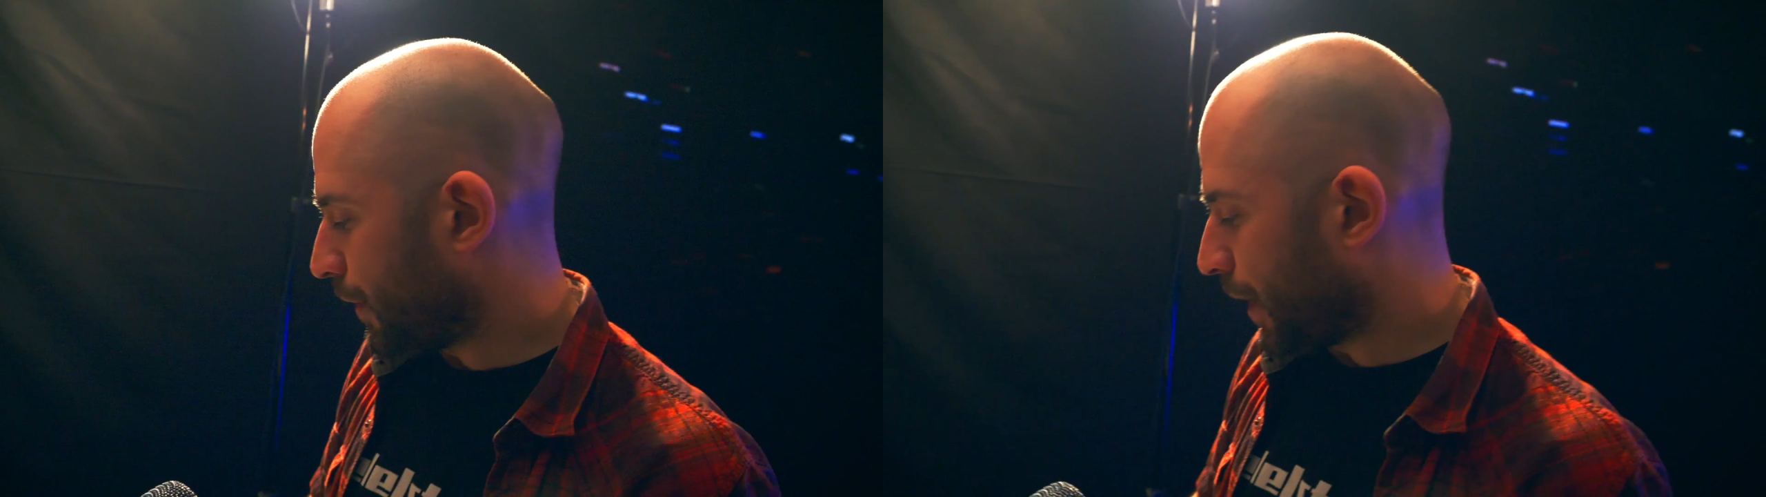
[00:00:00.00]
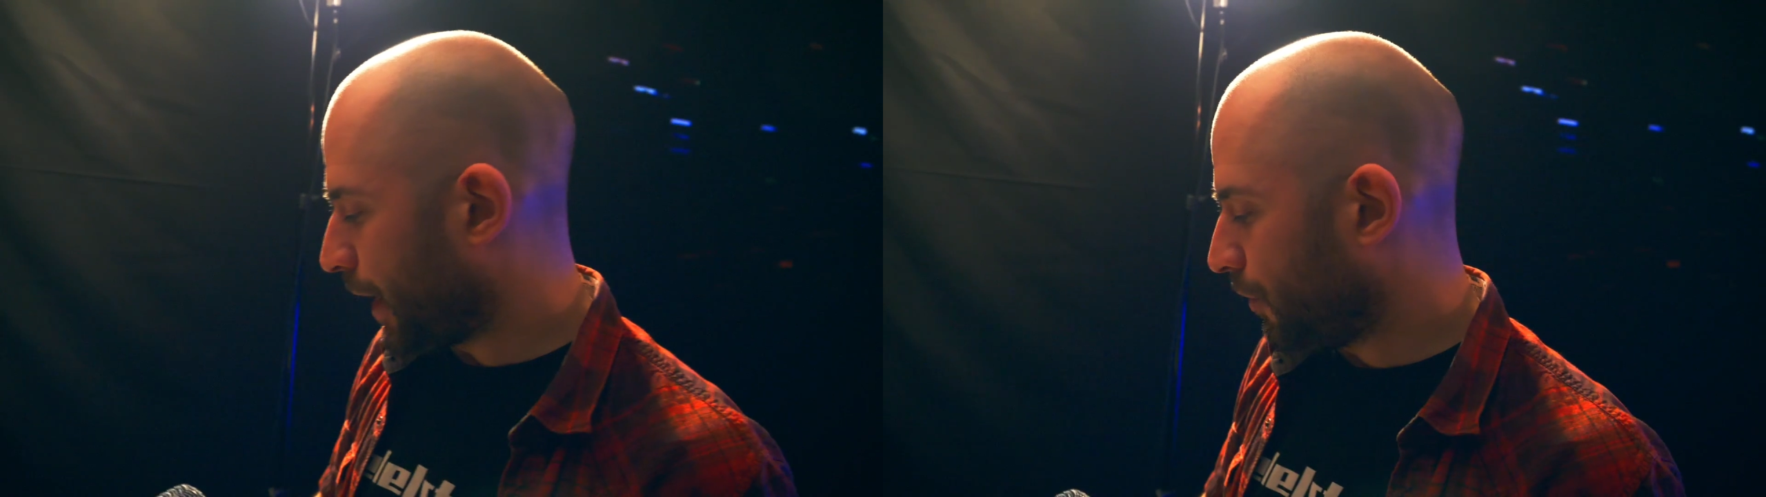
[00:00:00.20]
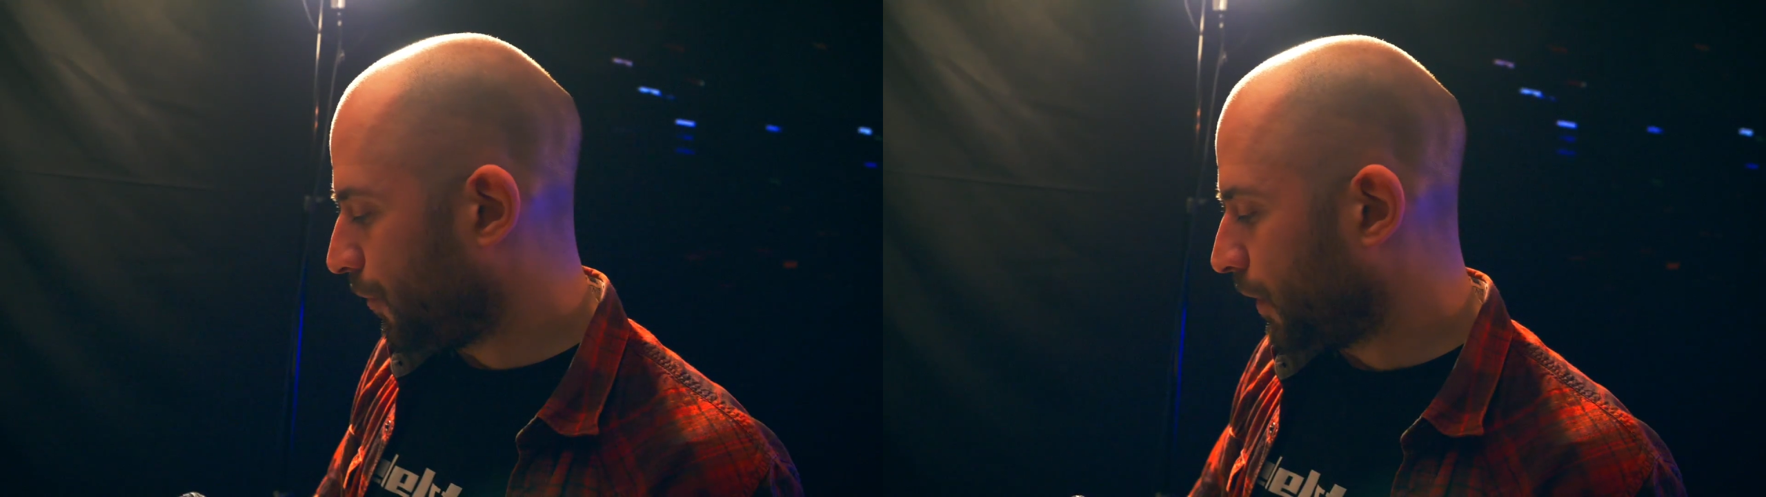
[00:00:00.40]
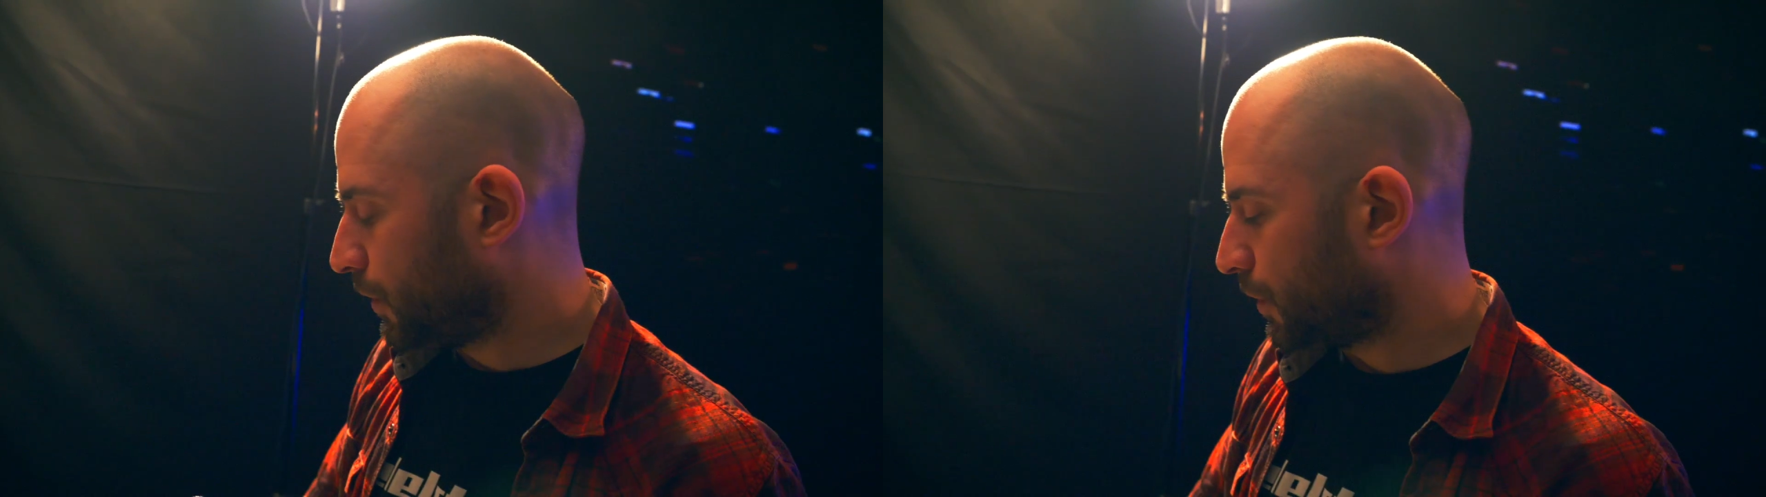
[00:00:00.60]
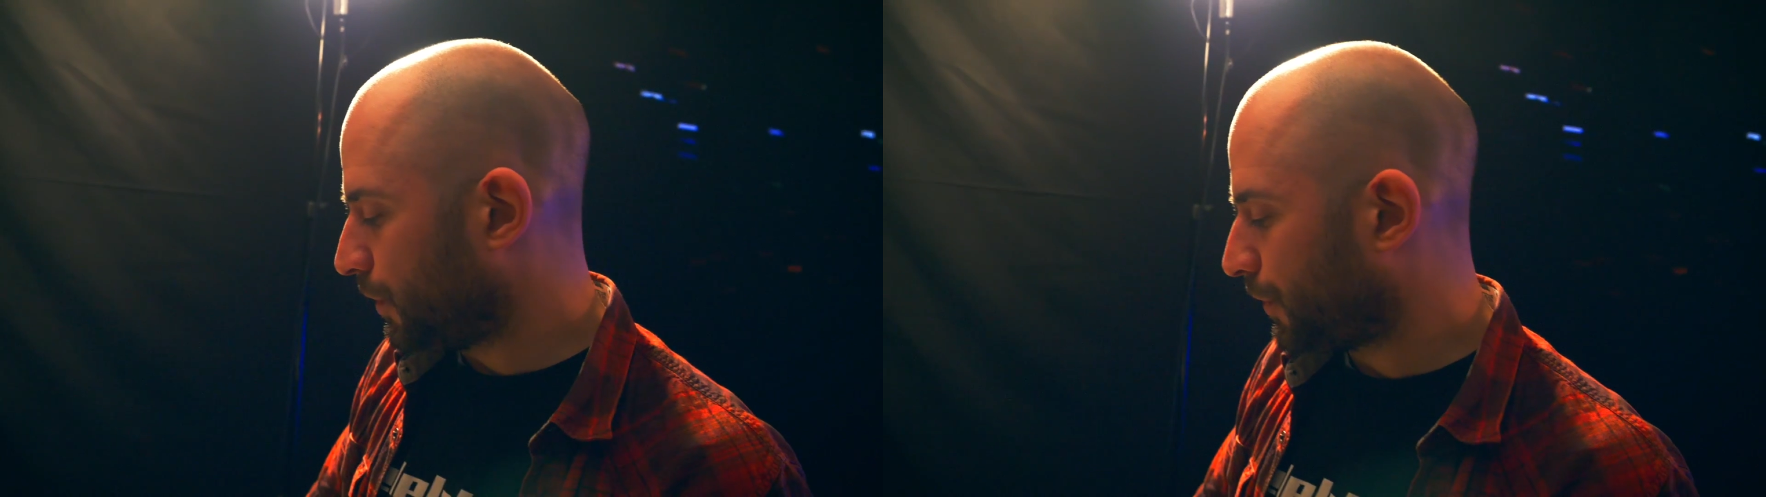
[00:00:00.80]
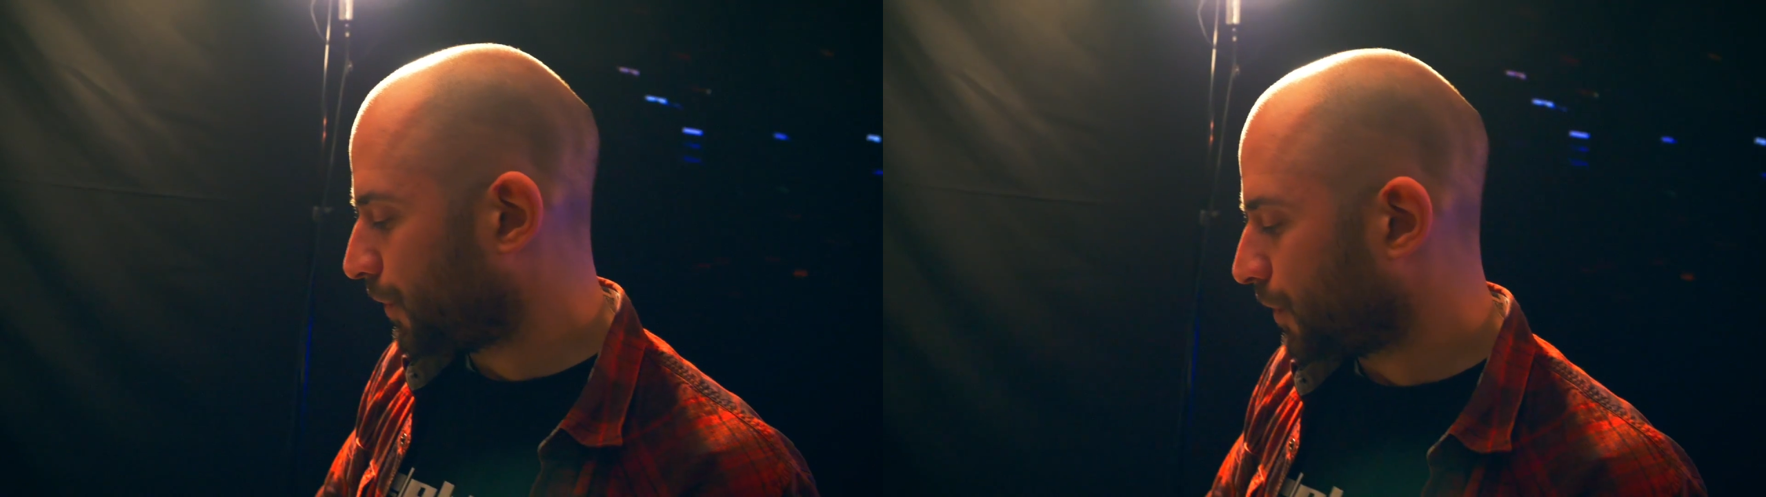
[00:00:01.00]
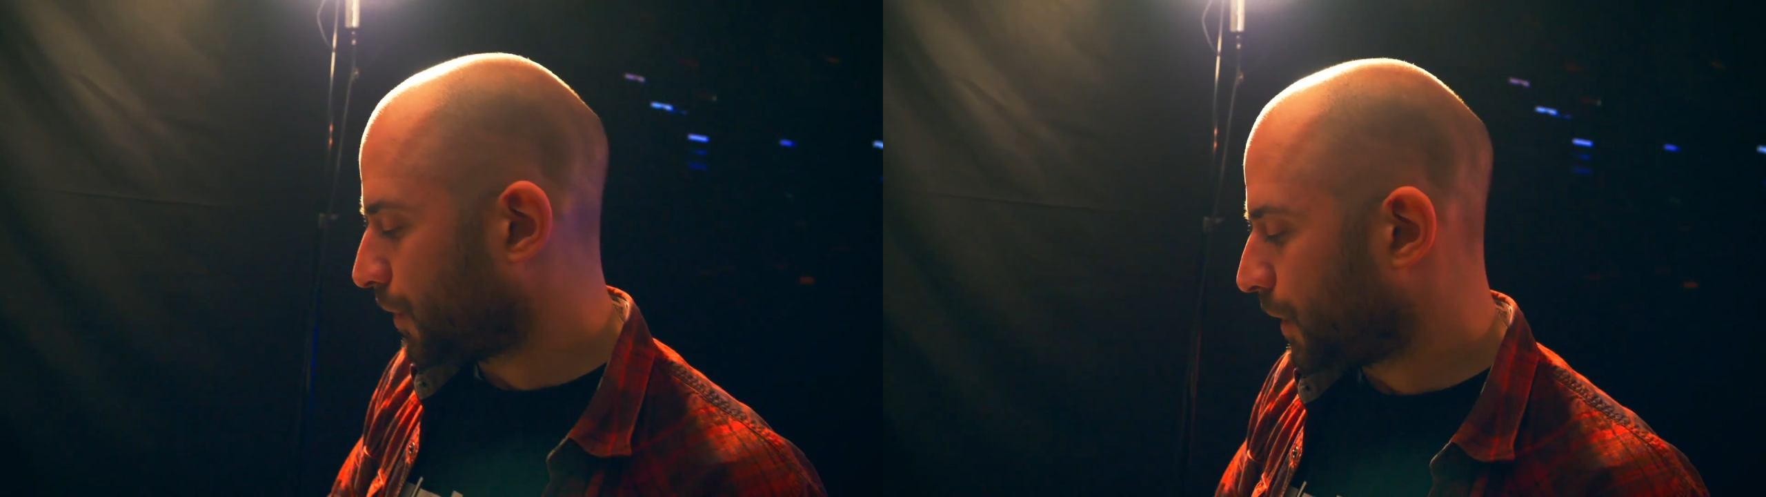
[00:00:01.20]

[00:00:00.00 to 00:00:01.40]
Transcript: and the filters,